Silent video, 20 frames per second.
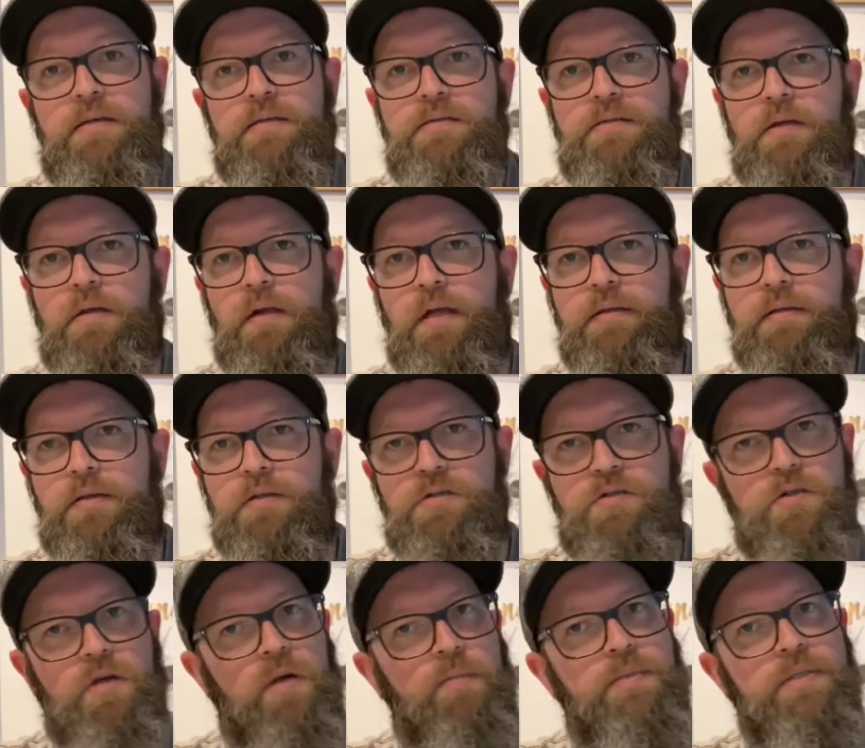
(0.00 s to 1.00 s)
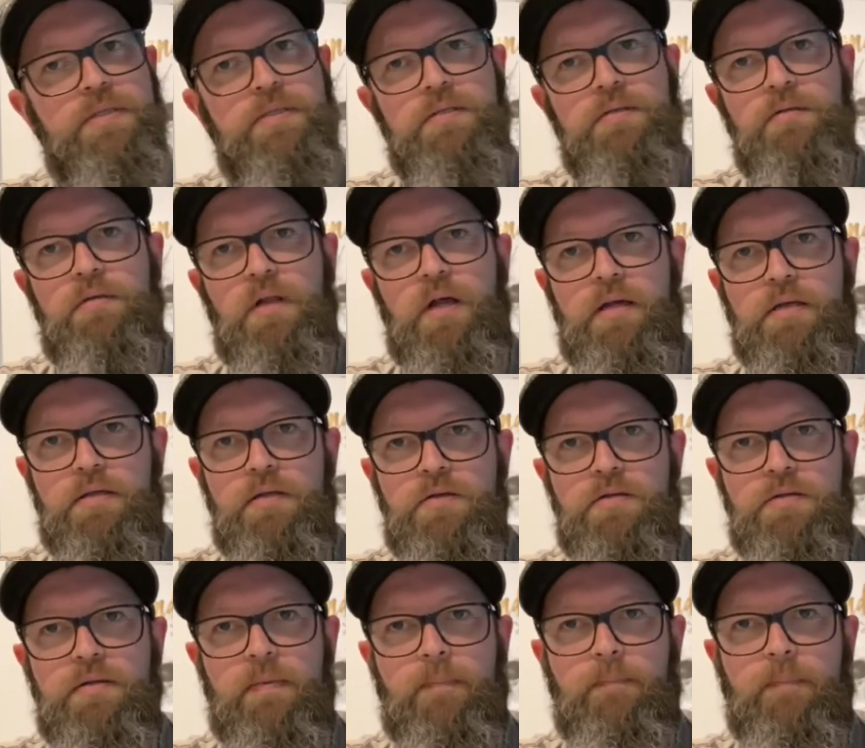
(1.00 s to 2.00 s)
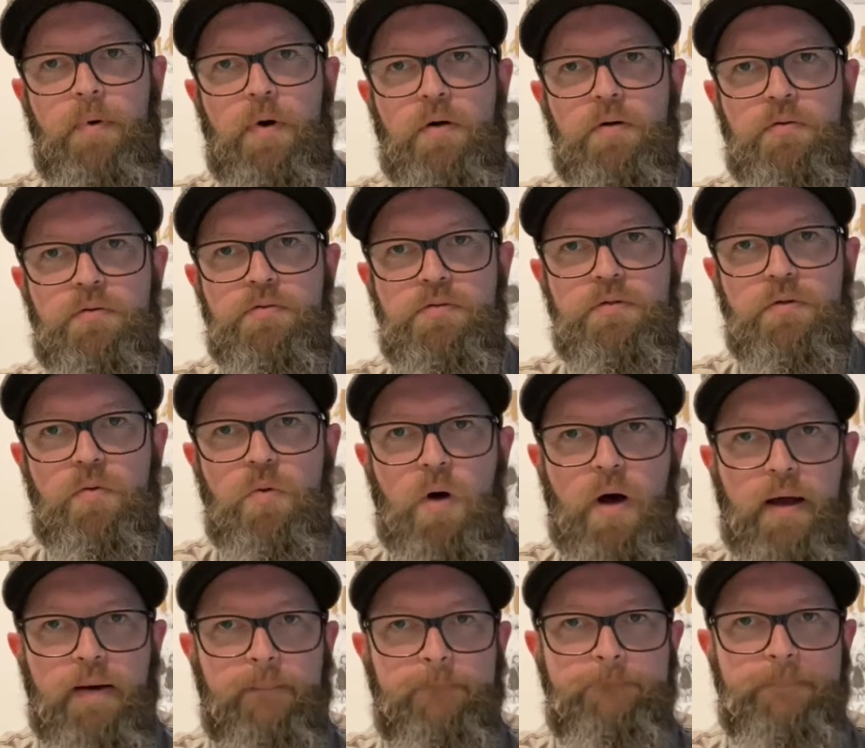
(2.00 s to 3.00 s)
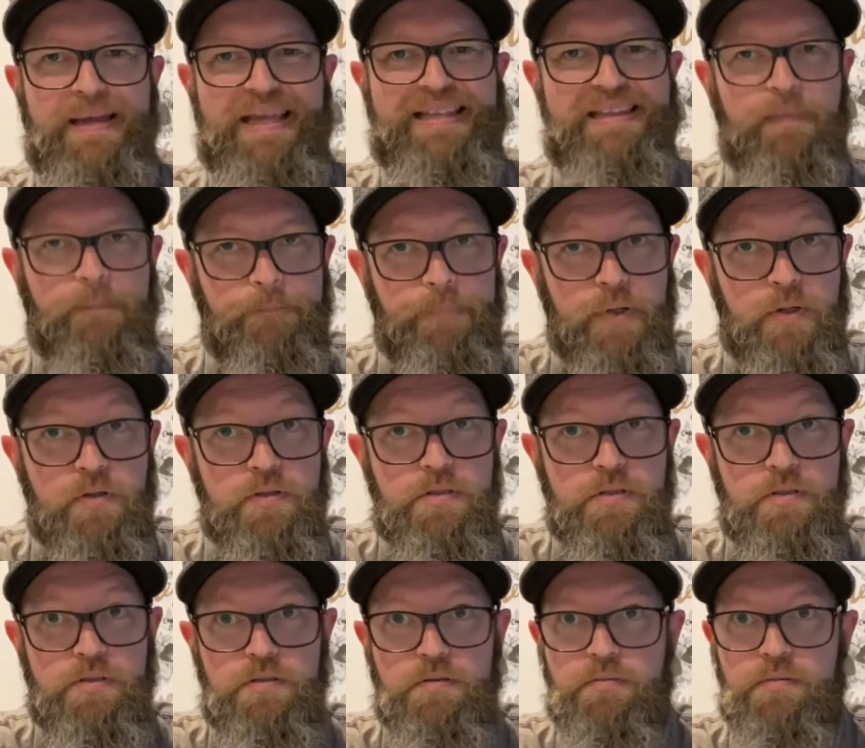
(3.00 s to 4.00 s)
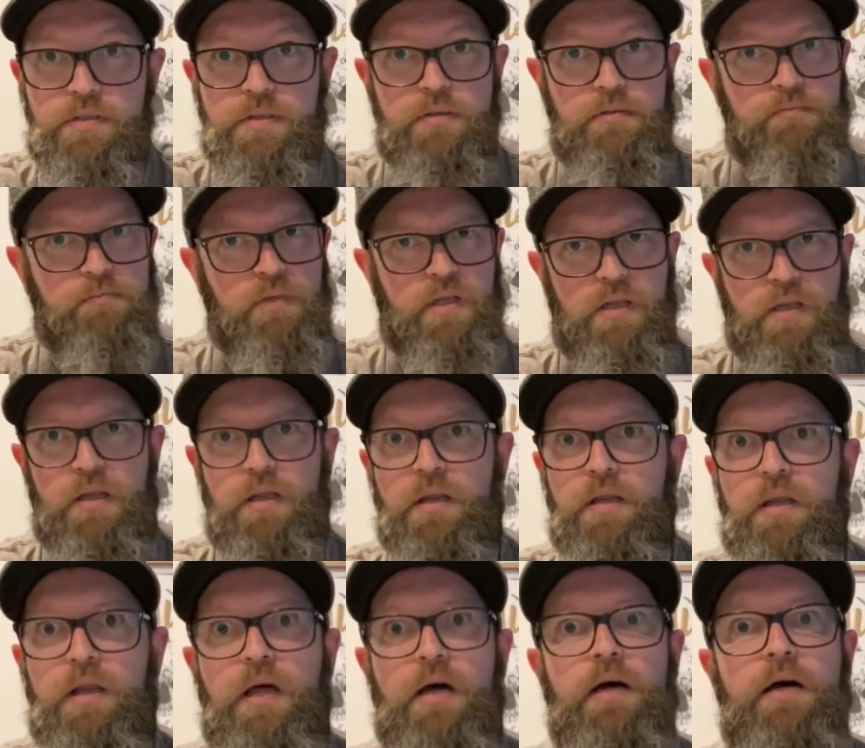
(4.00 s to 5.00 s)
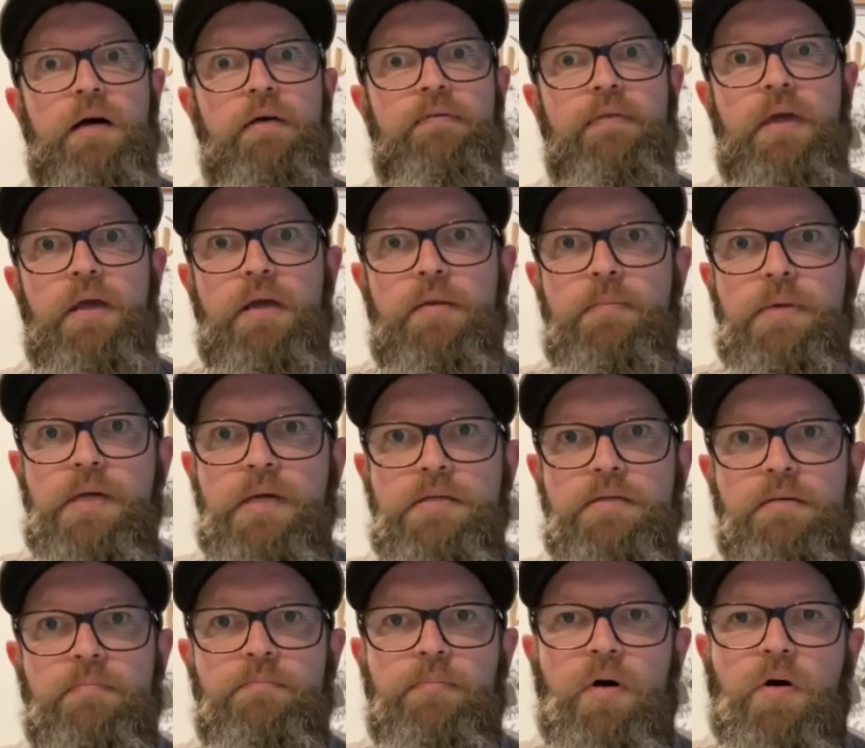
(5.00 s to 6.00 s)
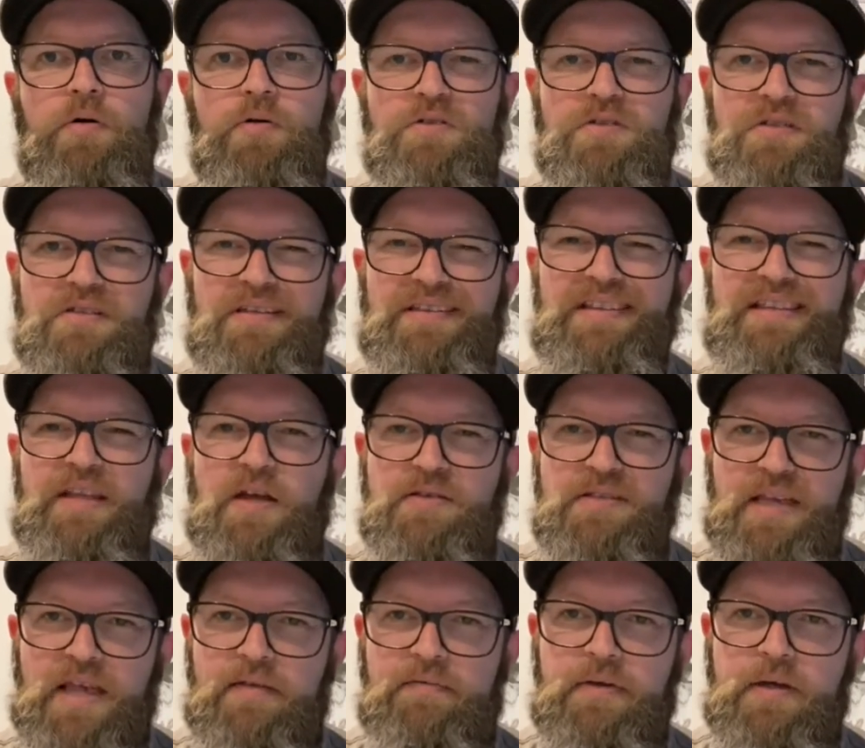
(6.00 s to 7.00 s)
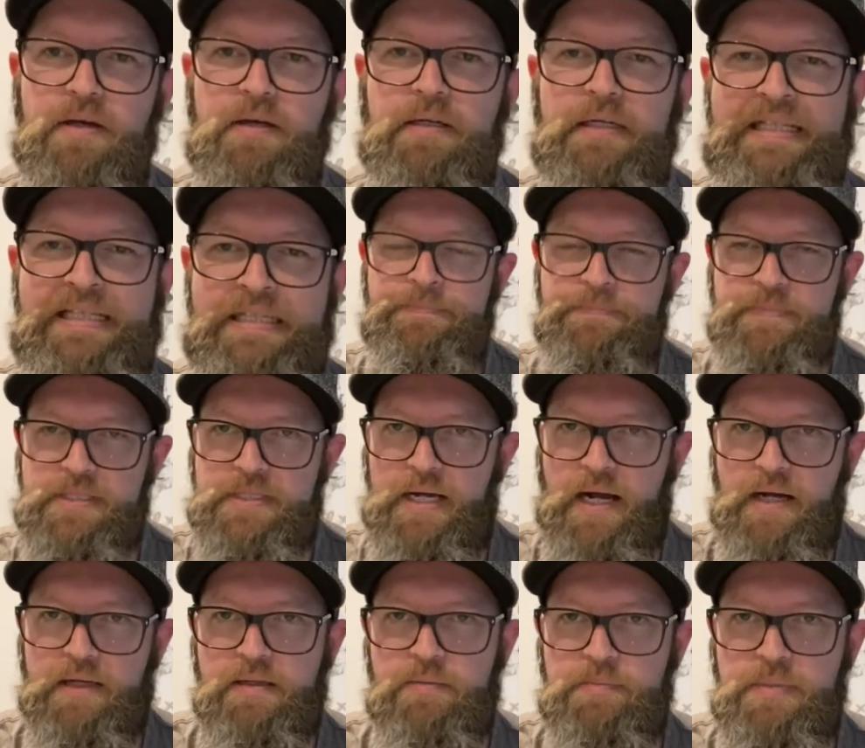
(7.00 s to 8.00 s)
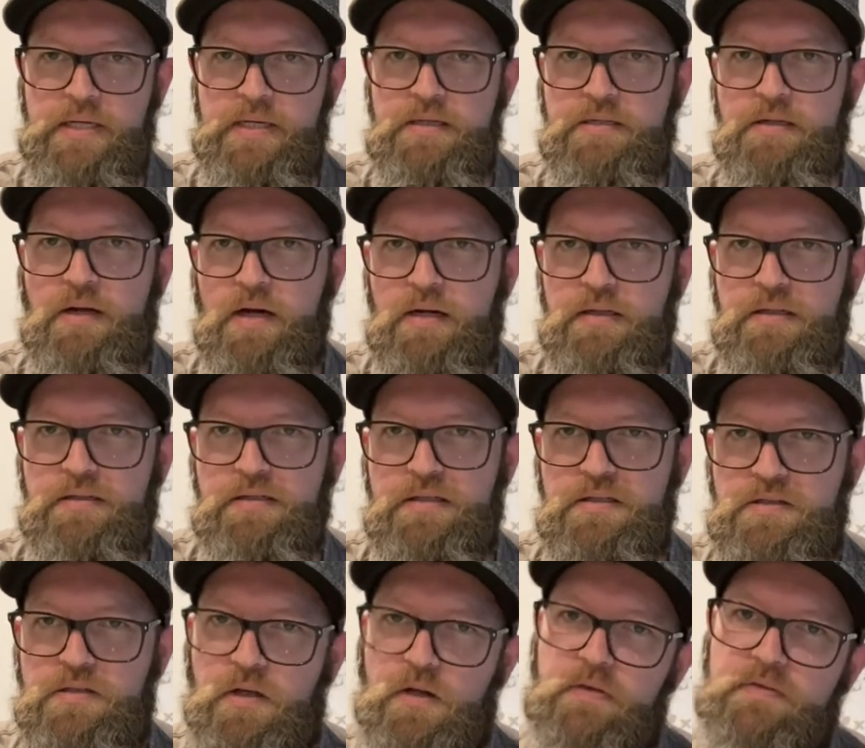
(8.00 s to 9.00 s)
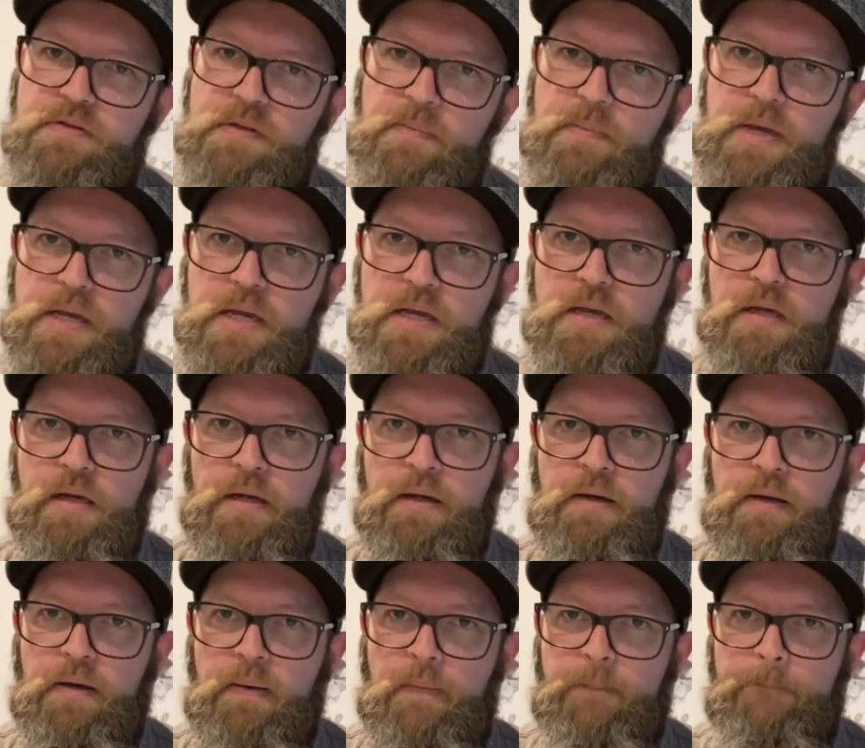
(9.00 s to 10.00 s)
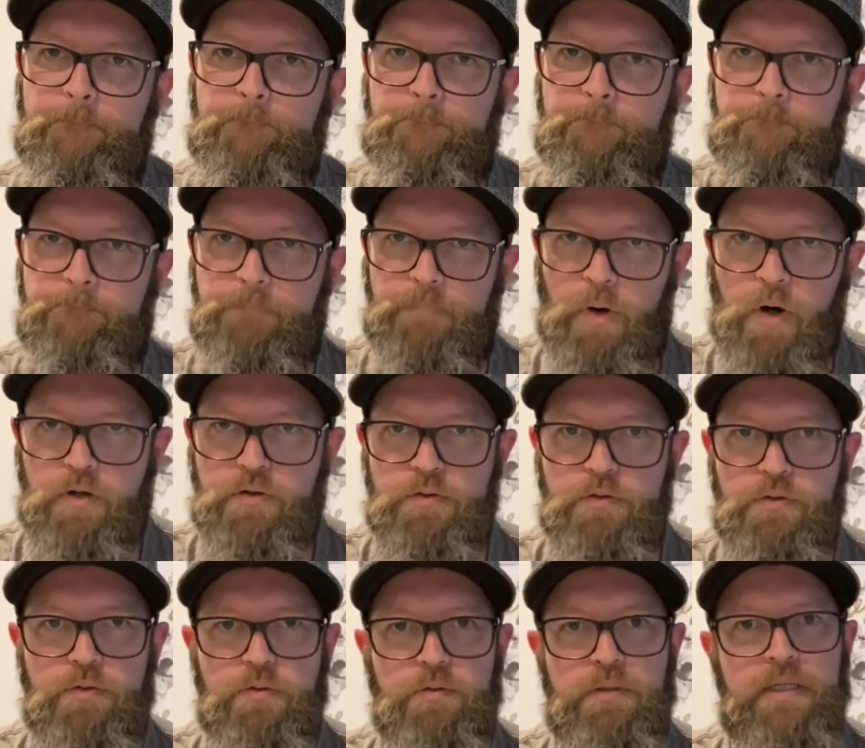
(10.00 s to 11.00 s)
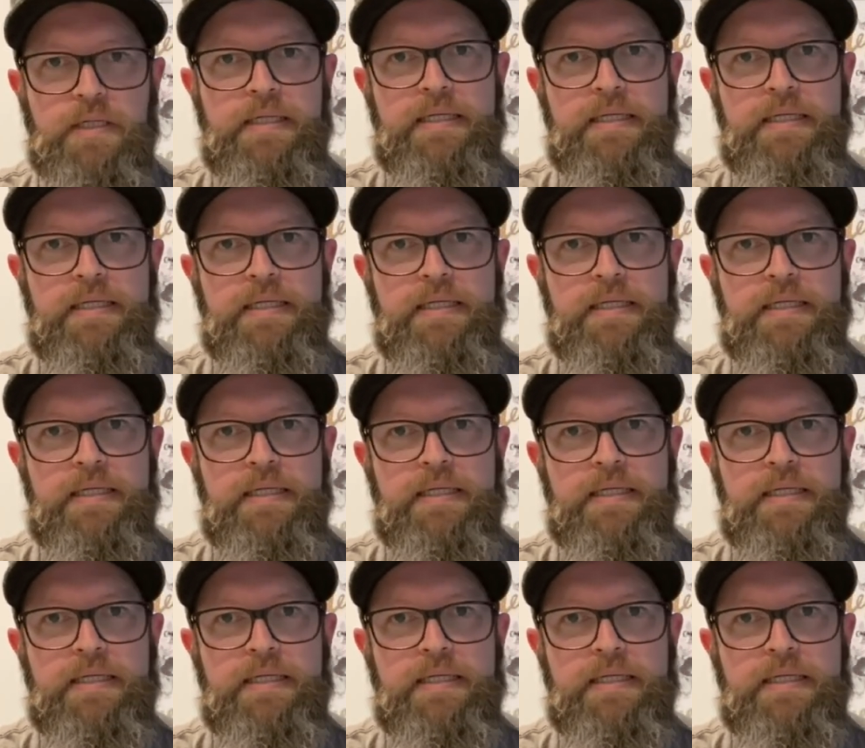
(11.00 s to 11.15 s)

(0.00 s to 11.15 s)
So like the Germans still like using bottles quite a bit. The Belgians love their beers in bottles because I think those heavier, darker beers kind of deserve to be bottled.